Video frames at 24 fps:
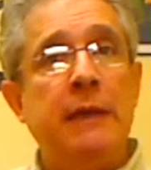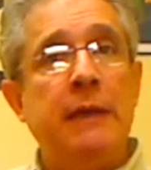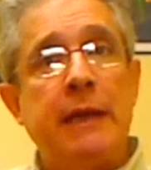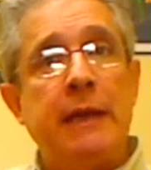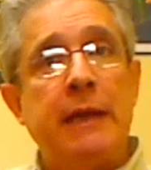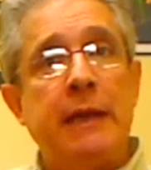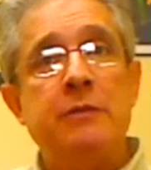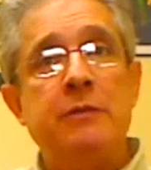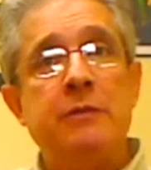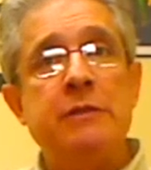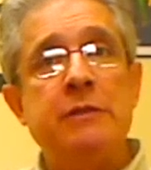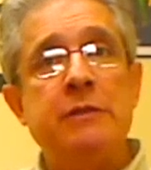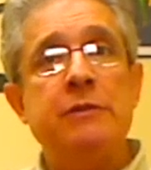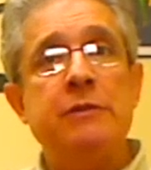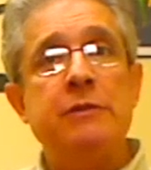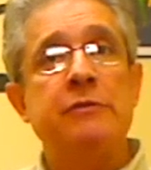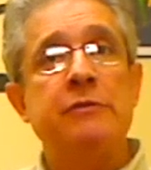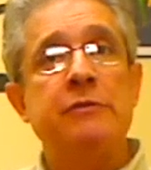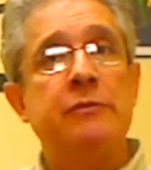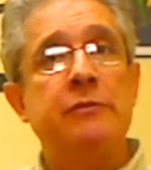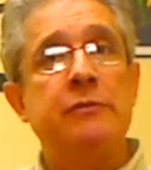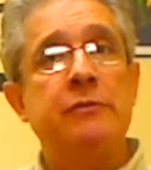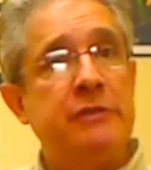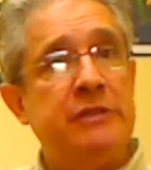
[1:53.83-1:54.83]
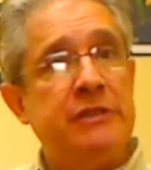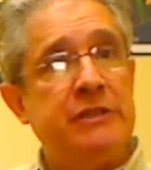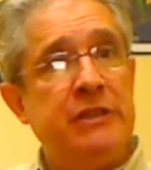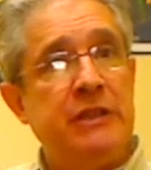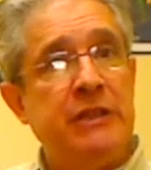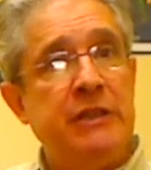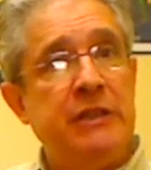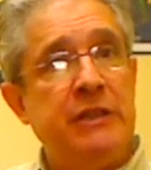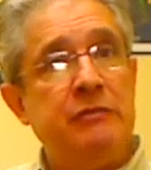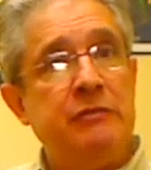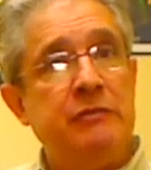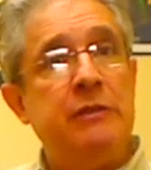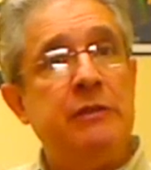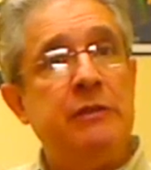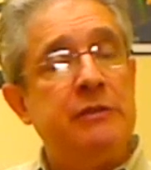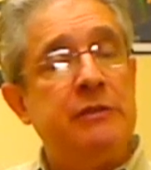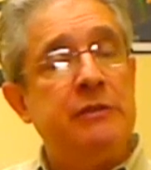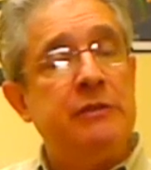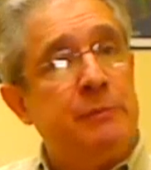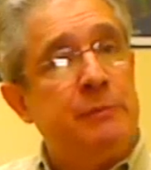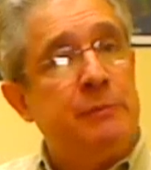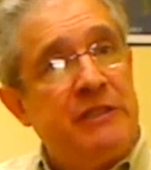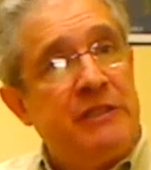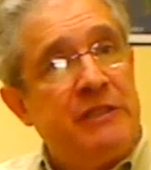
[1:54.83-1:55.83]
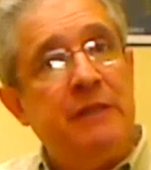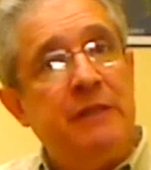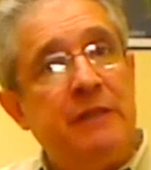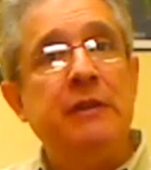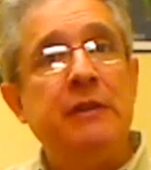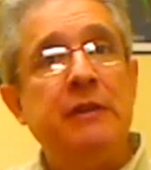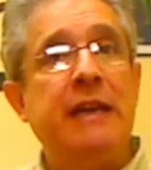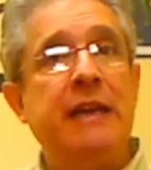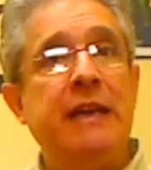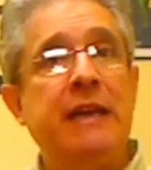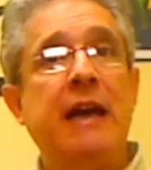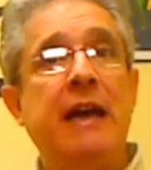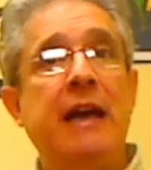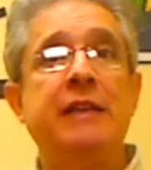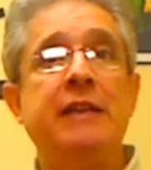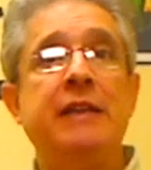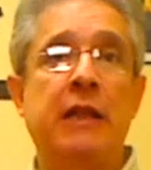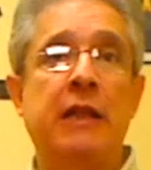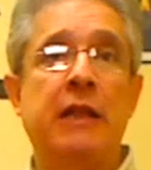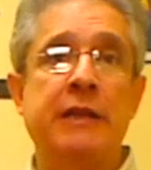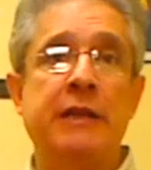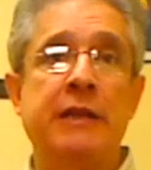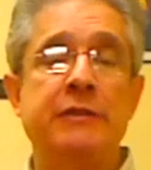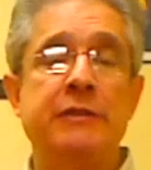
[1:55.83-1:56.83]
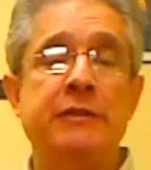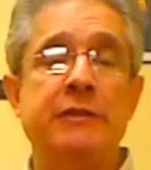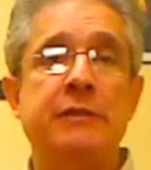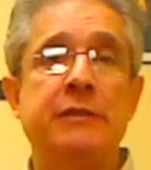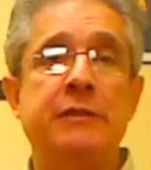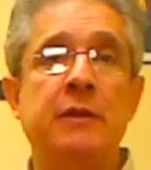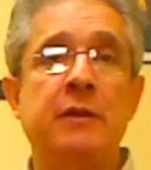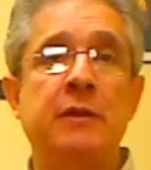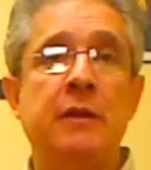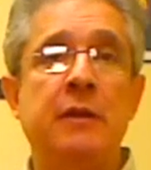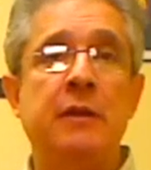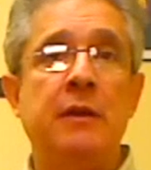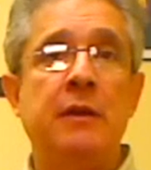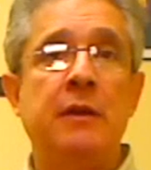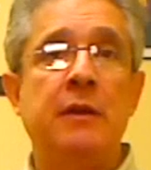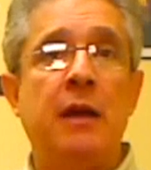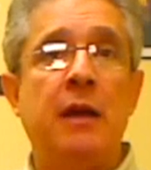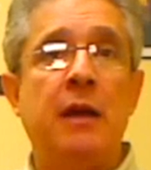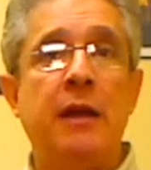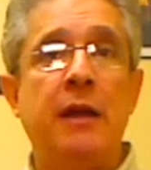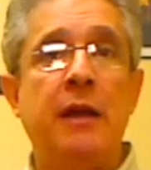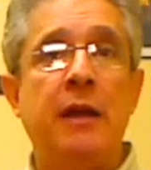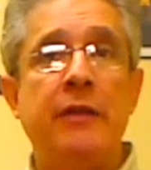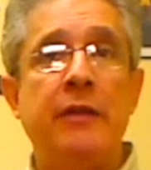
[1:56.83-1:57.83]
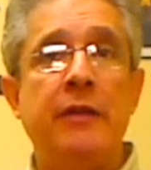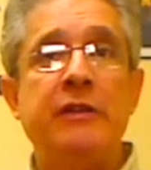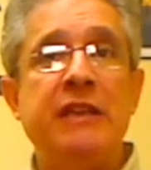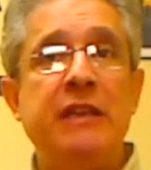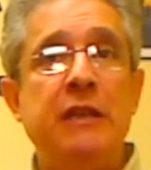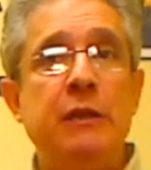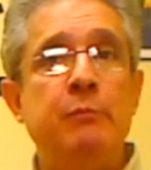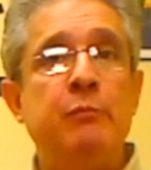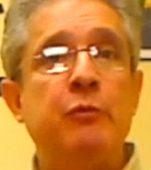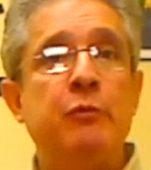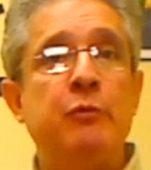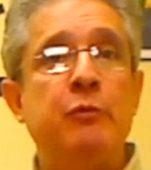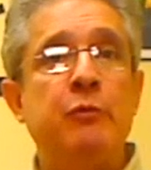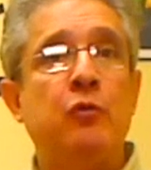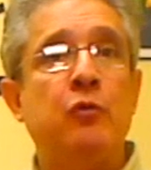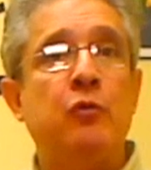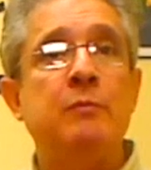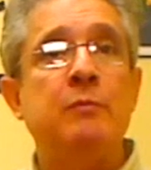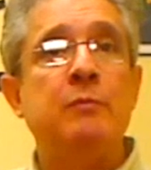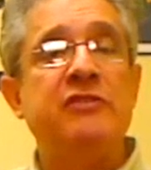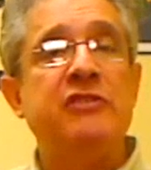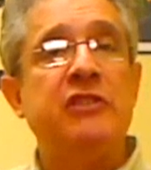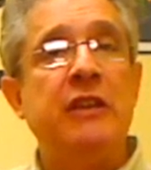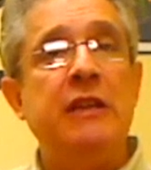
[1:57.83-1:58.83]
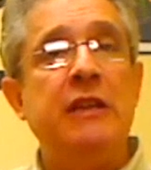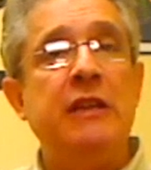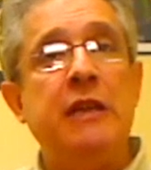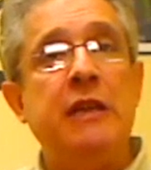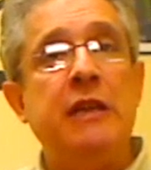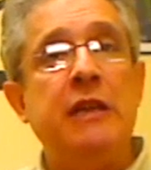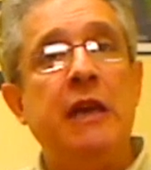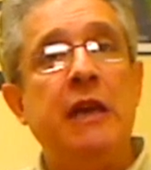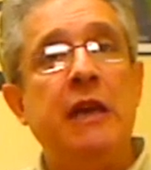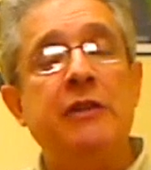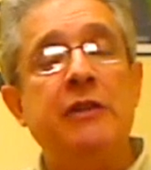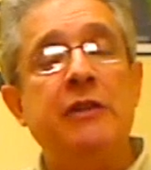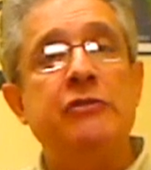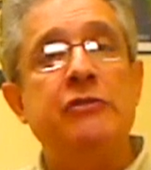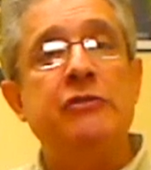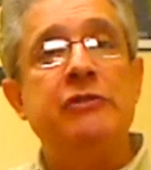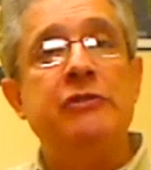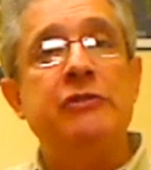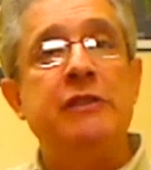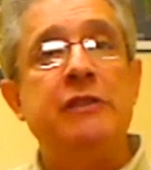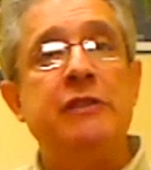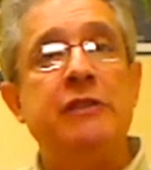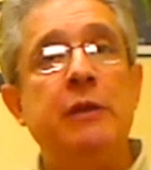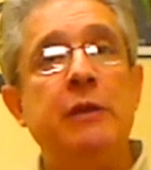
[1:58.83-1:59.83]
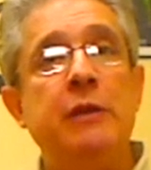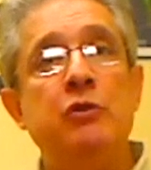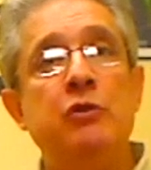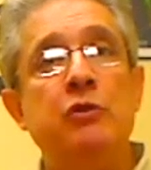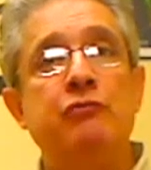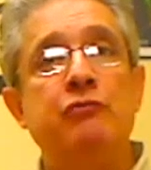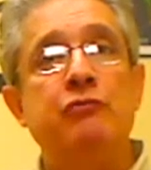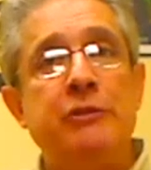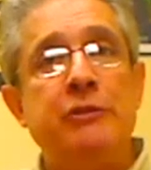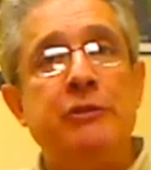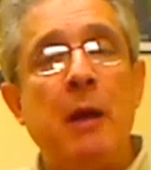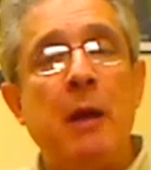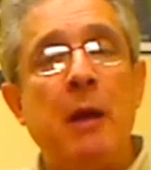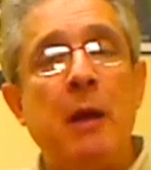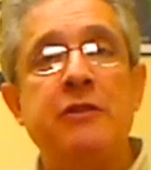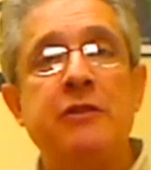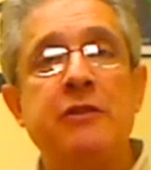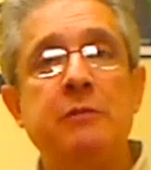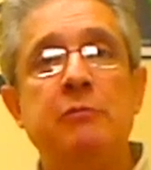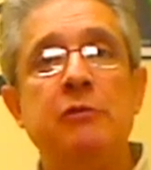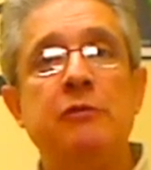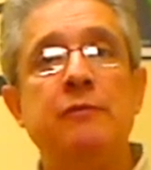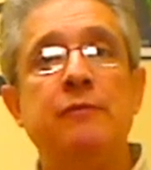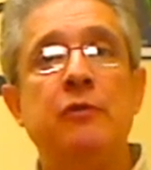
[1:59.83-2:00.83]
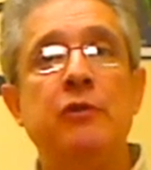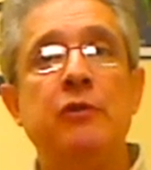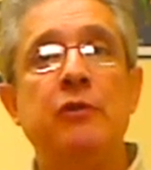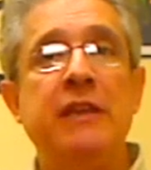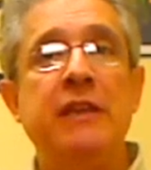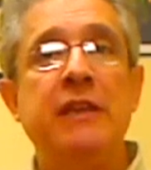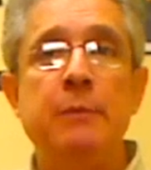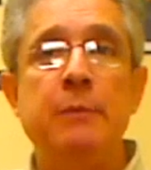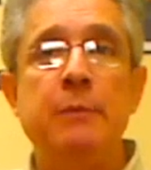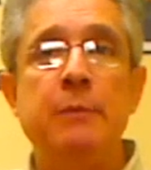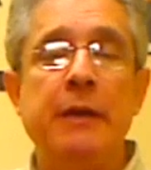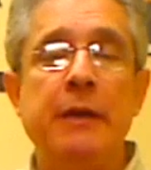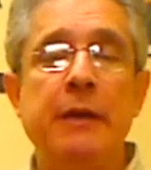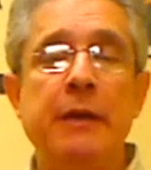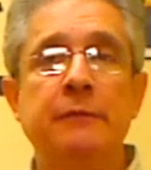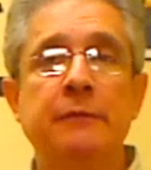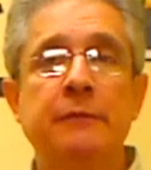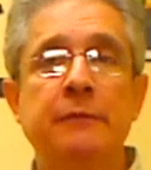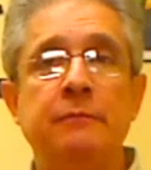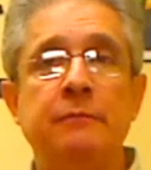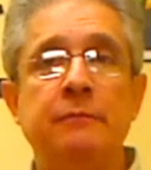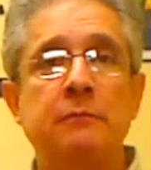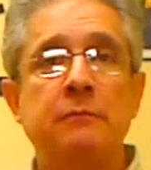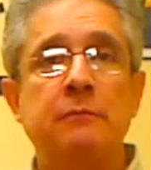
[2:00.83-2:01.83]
The accountant also received specific guidelines on other key performance indicators he was responsible for keeping,